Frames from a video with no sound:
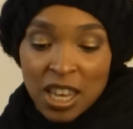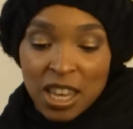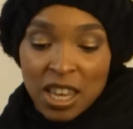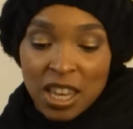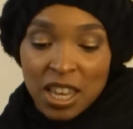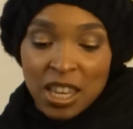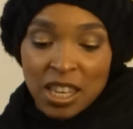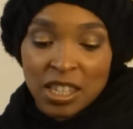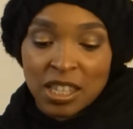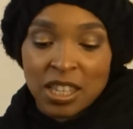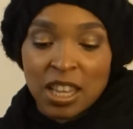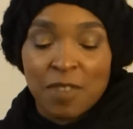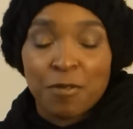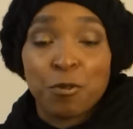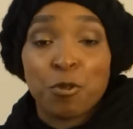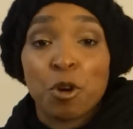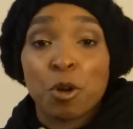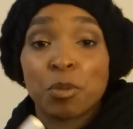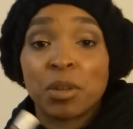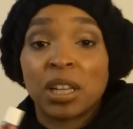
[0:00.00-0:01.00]
is that
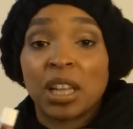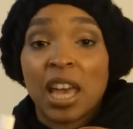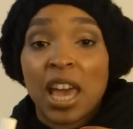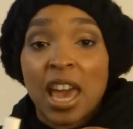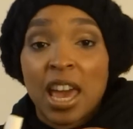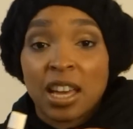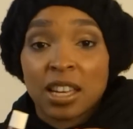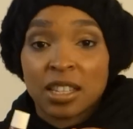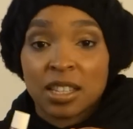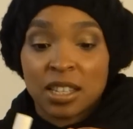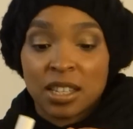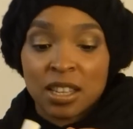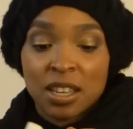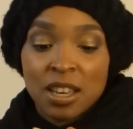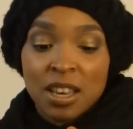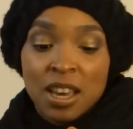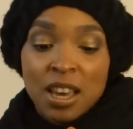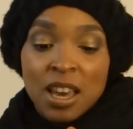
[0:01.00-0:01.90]
Formula X.